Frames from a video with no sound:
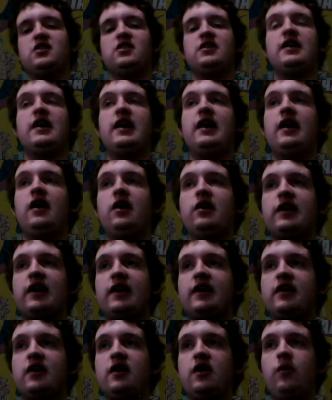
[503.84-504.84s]
yeah,
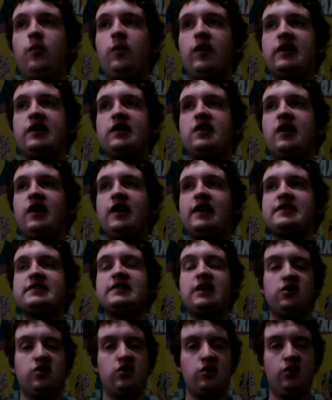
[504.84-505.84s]
okay. One con is
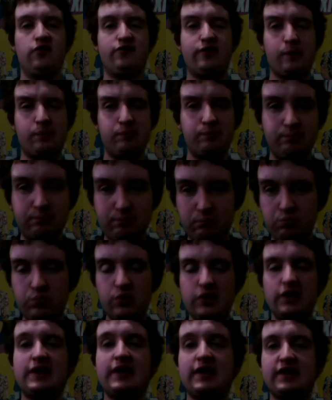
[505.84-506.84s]
that, you know, if you're
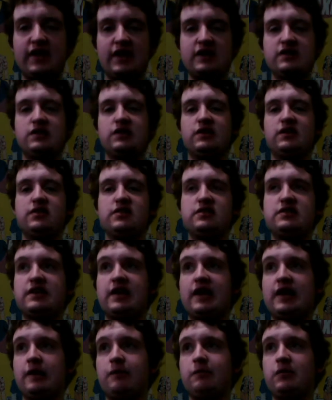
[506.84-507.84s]
really intense into this
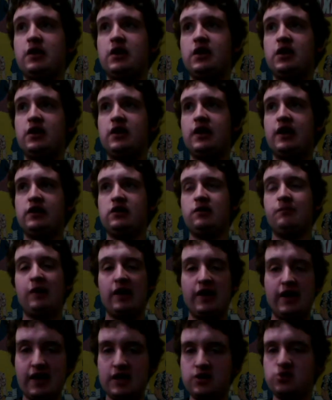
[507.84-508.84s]
game, you
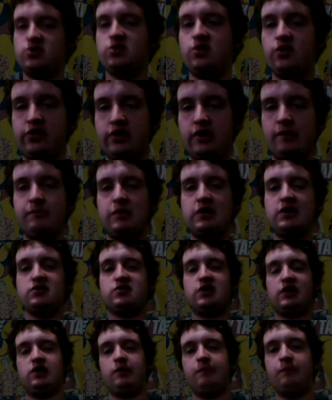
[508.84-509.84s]
might injure your thumb, because
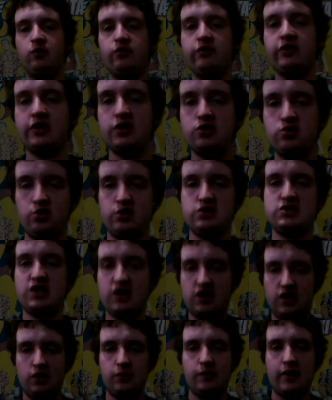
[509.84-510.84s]
like you're moving the joystick
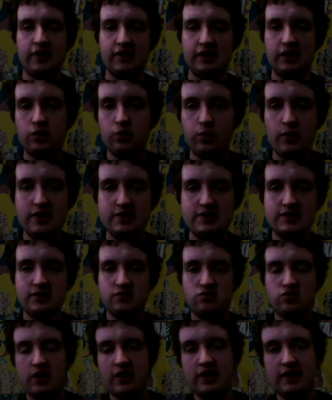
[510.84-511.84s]
all around like crazy and
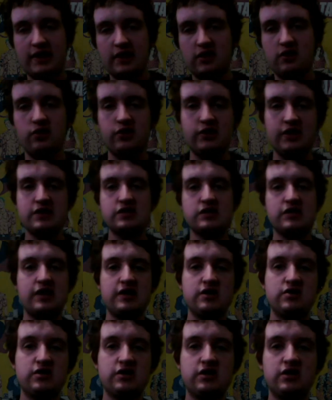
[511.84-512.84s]
trying to get to your
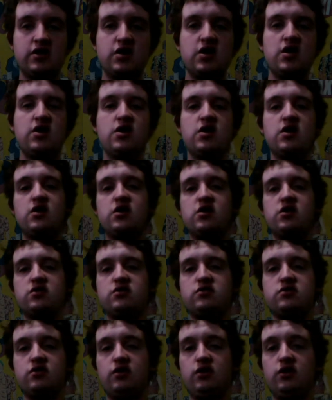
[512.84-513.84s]
destination.
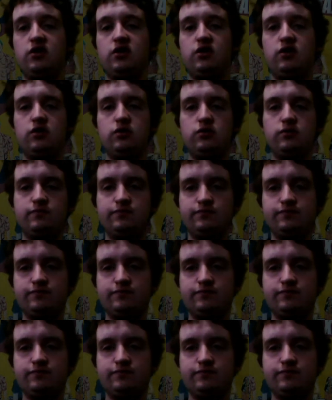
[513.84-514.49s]
So